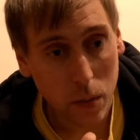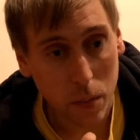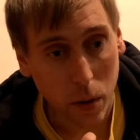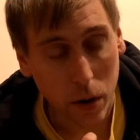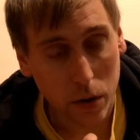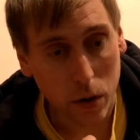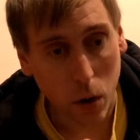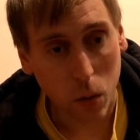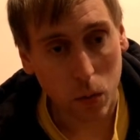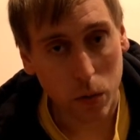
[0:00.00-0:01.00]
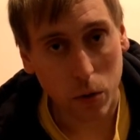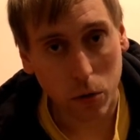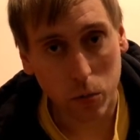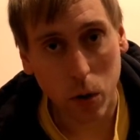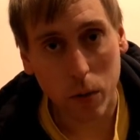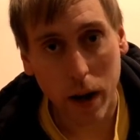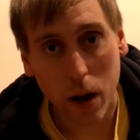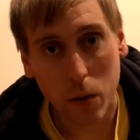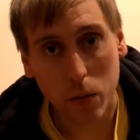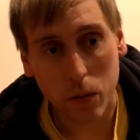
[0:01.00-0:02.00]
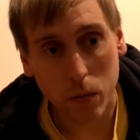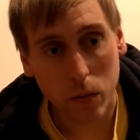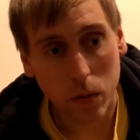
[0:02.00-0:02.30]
But, you know, when you throw down